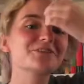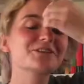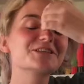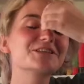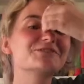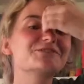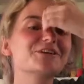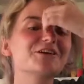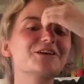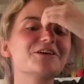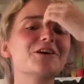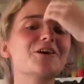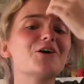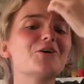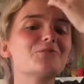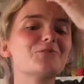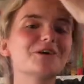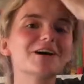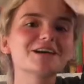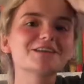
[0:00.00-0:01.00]
for this video. I
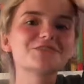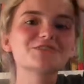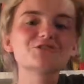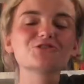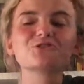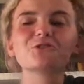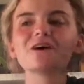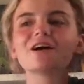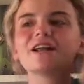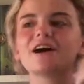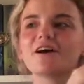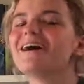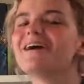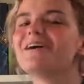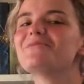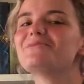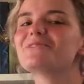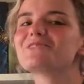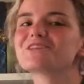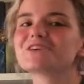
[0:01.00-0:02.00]
hope you guys enjoyed.
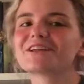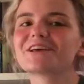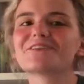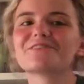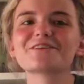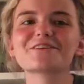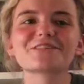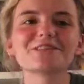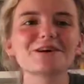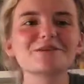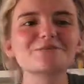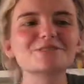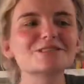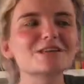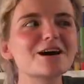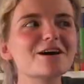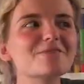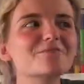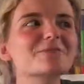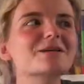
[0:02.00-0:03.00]
Be sure to give it a thumbs
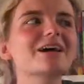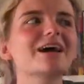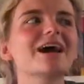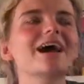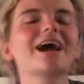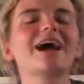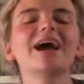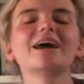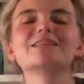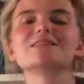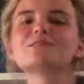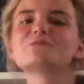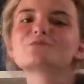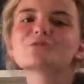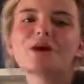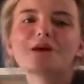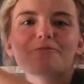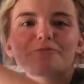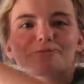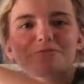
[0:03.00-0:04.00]
up and
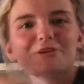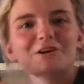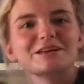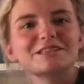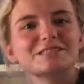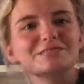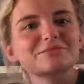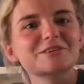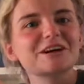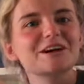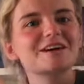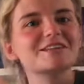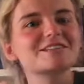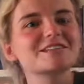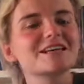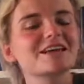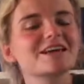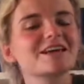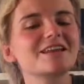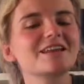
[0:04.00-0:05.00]
subscribe for more awesome
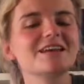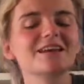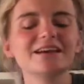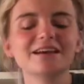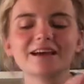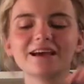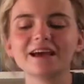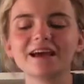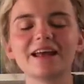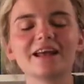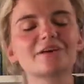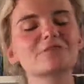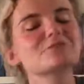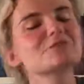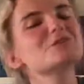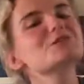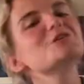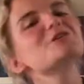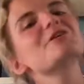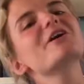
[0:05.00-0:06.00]
content. And I will
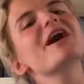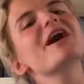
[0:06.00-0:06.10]
see you